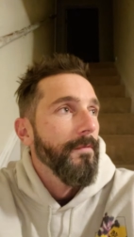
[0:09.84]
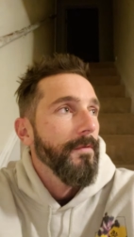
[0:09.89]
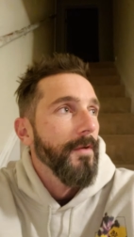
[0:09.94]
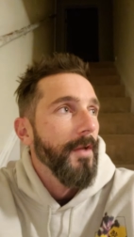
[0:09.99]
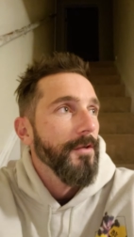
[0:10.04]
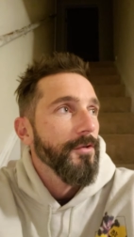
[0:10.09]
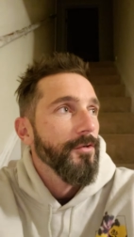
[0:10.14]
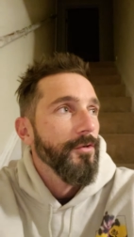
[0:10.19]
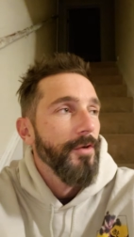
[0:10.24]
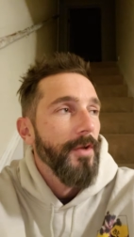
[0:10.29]

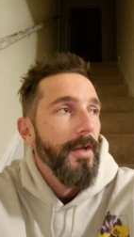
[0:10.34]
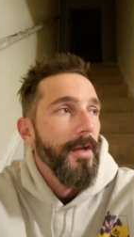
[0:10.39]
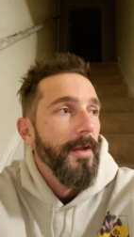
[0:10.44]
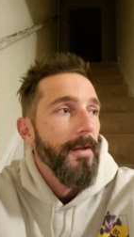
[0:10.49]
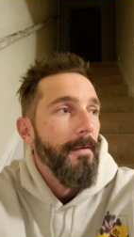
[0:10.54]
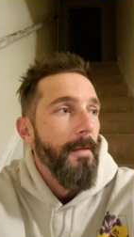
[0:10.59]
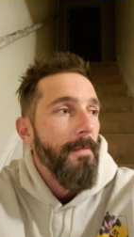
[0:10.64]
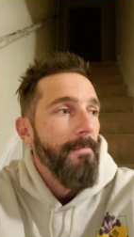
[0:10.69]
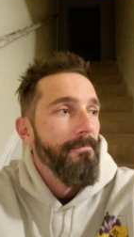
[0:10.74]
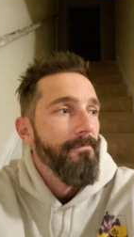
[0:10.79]

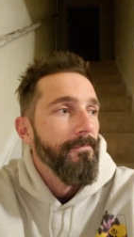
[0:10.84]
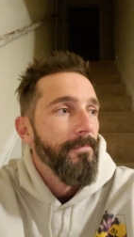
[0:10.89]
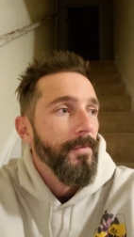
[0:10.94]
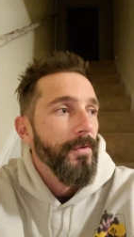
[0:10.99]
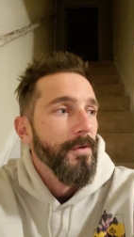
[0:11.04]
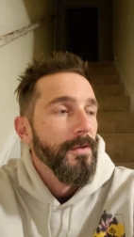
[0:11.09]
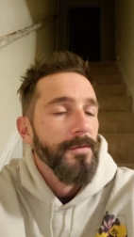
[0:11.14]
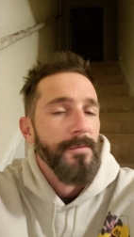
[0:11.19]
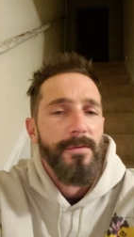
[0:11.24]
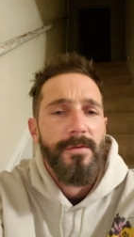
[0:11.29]
yesterday,
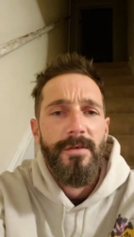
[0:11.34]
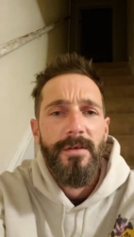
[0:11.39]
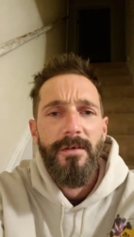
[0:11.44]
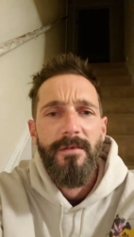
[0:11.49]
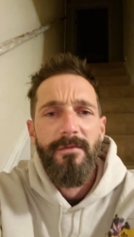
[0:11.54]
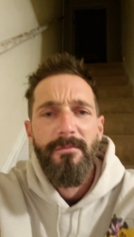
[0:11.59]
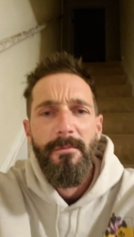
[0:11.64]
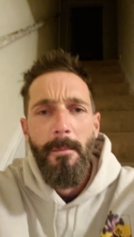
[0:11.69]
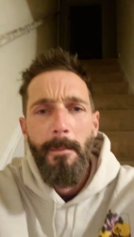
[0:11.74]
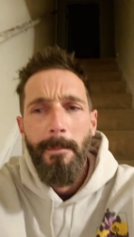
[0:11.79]
Christmas
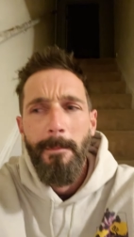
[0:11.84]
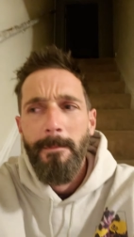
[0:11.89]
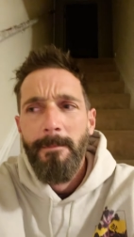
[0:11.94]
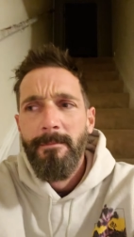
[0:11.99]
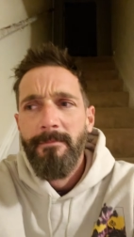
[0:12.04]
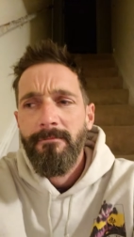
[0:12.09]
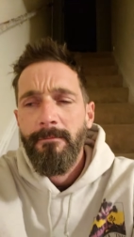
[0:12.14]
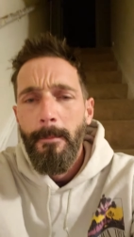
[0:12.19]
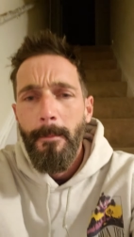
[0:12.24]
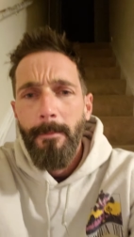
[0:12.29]
Eve,
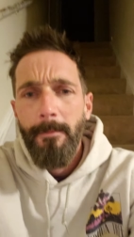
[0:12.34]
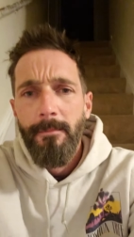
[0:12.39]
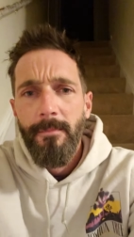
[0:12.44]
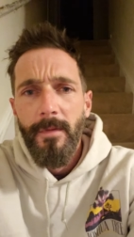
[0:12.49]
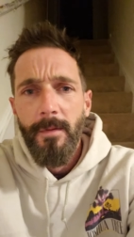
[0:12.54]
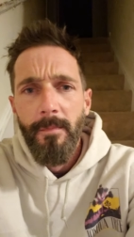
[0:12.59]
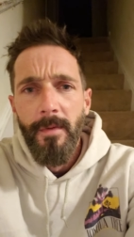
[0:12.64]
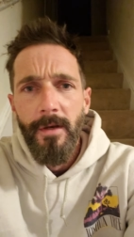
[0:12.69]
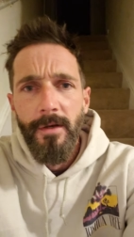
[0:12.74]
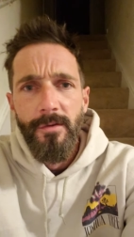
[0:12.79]

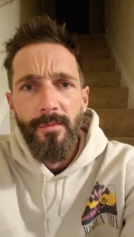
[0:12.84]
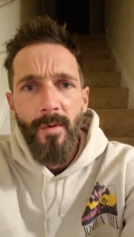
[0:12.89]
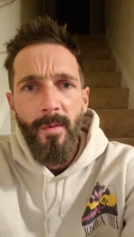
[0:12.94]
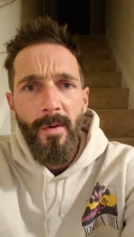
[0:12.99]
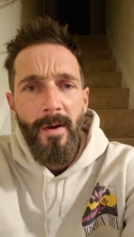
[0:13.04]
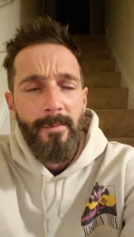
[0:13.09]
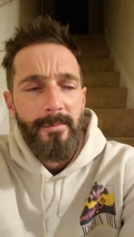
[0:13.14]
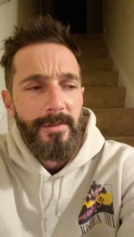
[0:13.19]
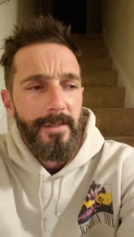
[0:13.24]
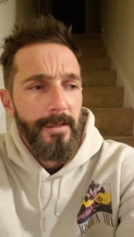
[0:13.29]
made it to my
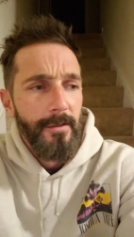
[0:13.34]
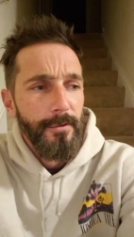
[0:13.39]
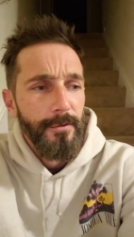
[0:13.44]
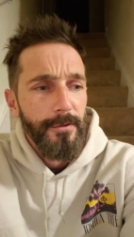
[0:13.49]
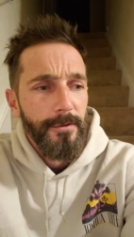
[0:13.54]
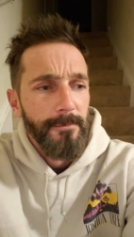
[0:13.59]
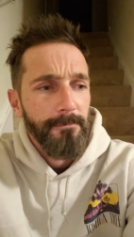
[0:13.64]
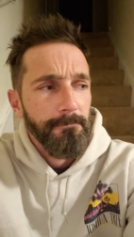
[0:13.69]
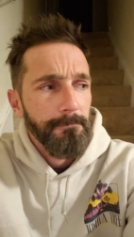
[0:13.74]
mom's house,